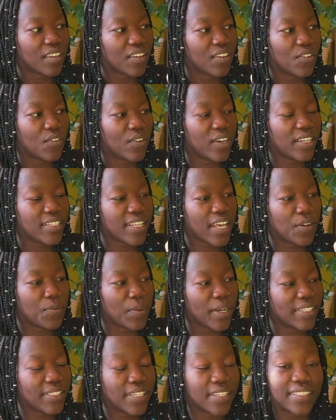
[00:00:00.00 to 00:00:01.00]
what is that
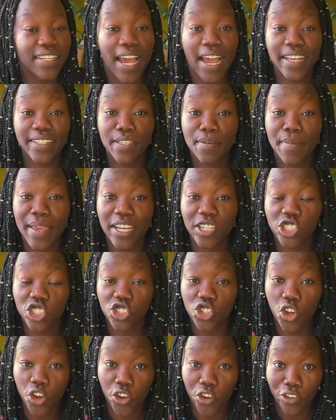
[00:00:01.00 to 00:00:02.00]
voice? Diatomaceous
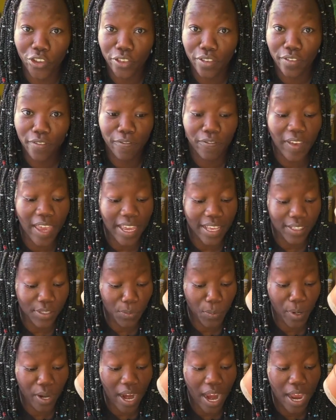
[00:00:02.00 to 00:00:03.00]
earth phase
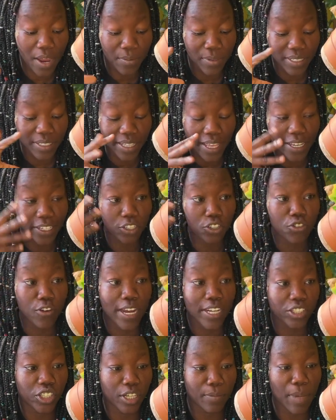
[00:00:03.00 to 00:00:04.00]
where I was like
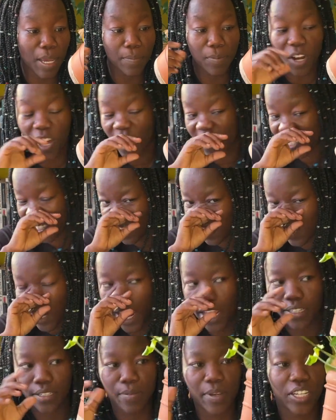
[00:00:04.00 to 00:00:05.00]
drenching my plants in
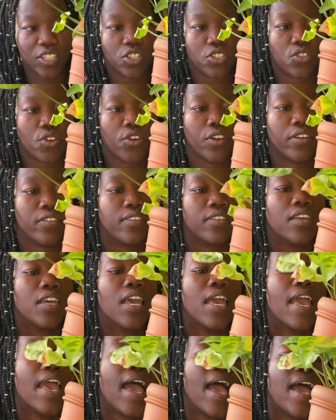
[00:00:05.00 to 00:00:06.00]
diatomaceous earth.
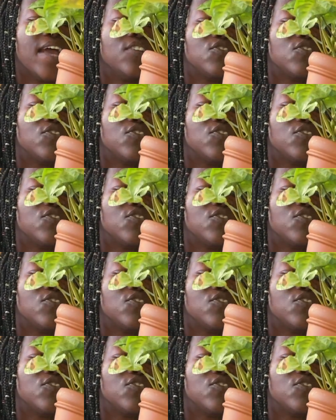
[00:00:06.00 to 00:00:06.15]
And